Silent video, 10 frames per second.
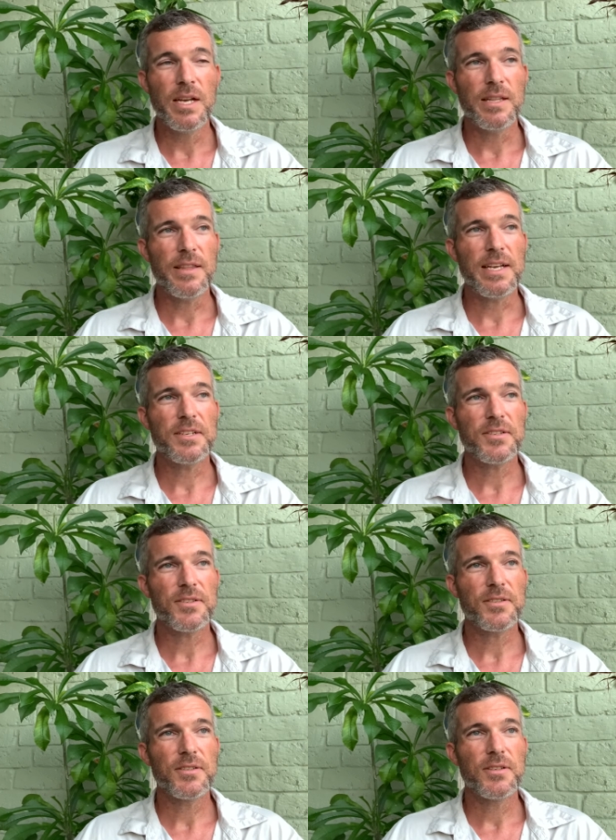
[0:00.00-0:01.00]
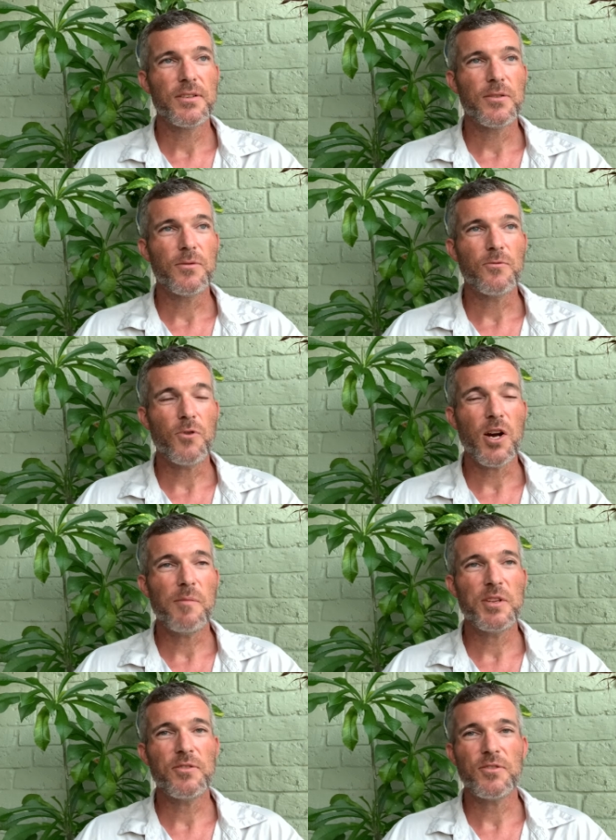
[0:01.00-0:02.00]
that's
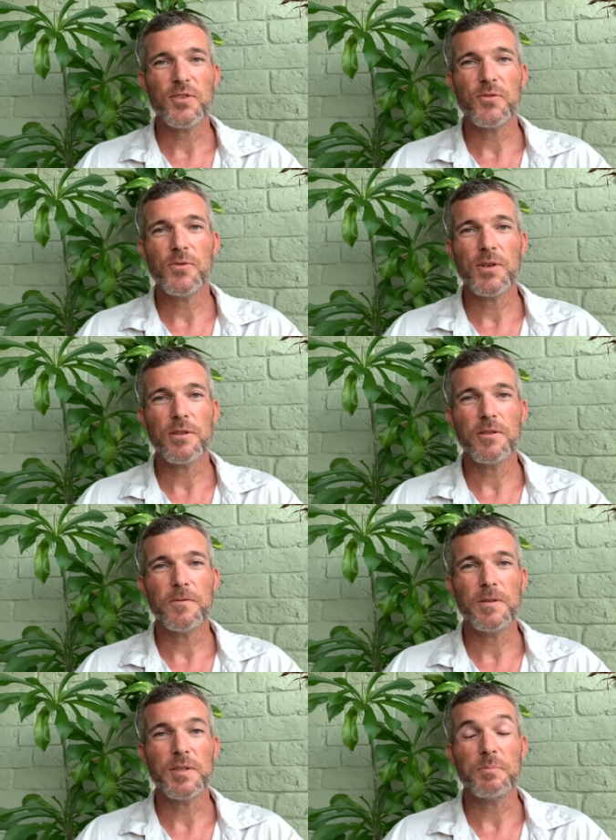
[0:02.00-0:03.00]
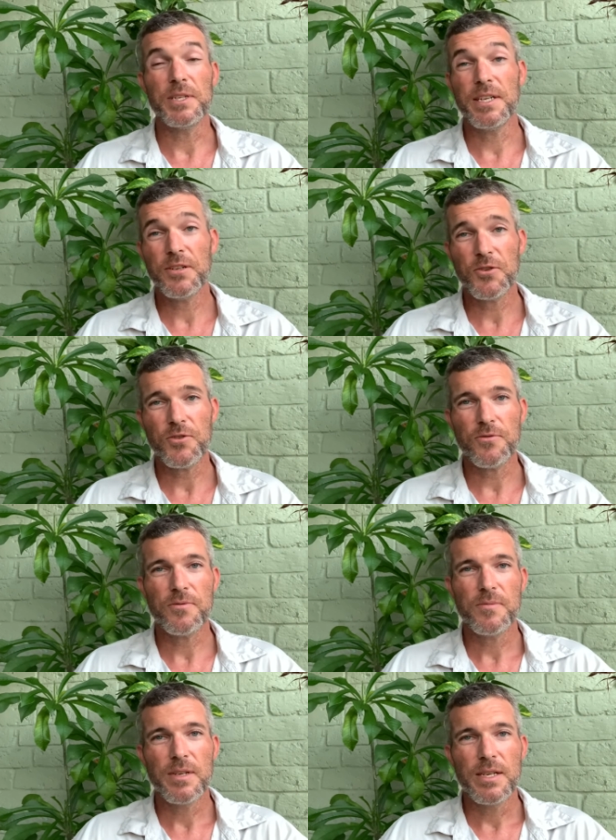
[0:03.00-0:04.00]
robbing the soil of its potential.
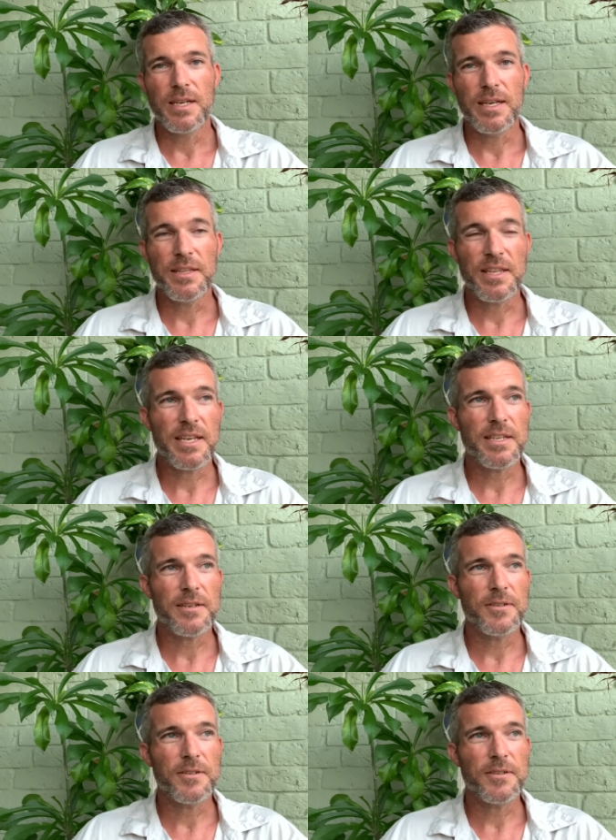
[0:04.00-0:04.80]
And that